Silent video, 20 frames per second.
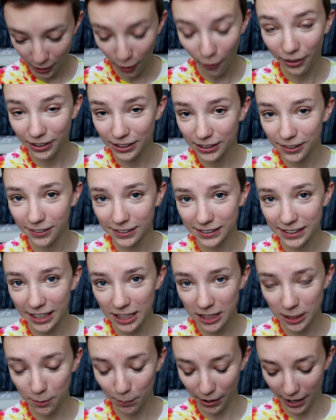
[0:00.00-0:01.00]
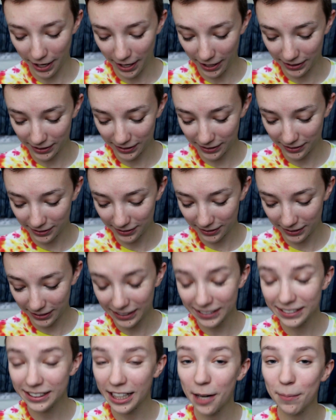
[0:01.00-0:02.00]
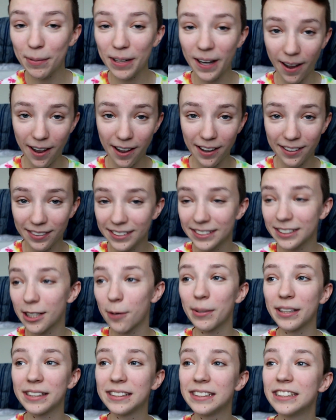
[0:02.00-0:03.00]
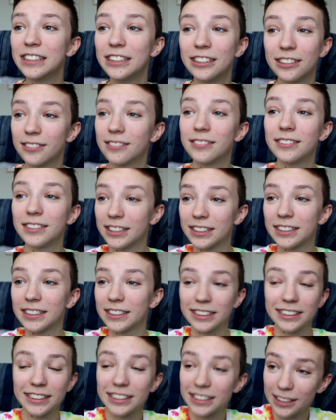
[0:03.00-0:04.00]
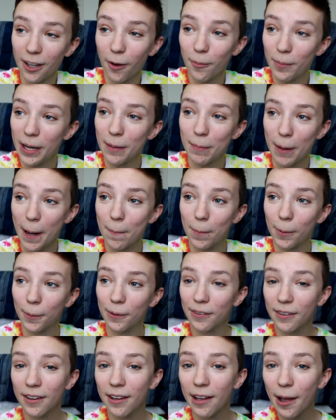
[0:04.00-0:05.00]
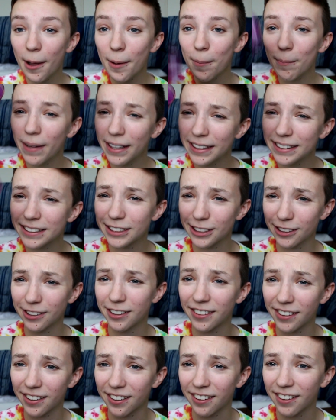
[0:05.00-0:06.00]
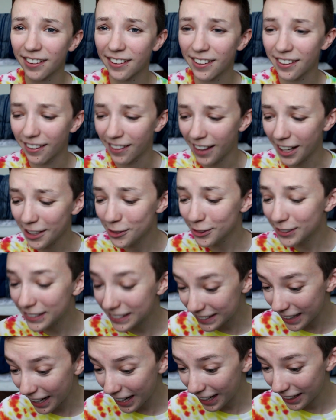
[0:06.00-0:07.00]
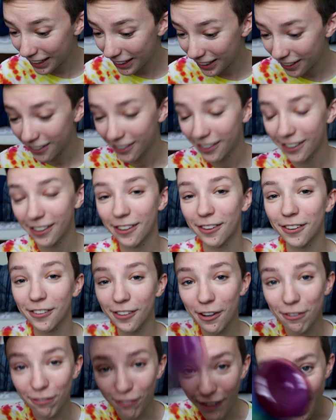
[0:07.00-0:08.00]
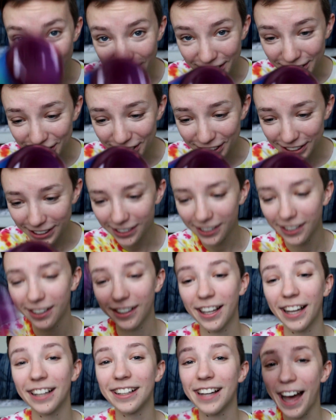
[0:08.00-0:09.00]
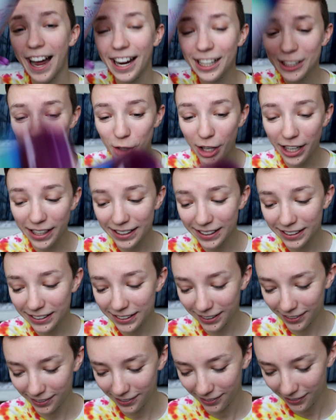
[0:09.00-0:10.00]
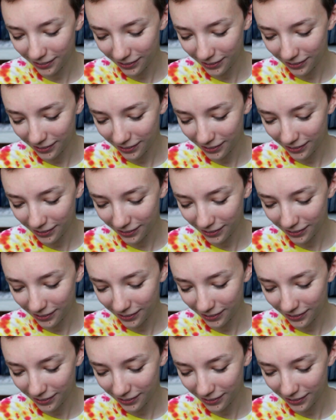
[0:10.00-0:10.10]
going to attend Pride, it's gonna be hot, there's gonna be just so many people. Make sure that you stay refreshed and hydrated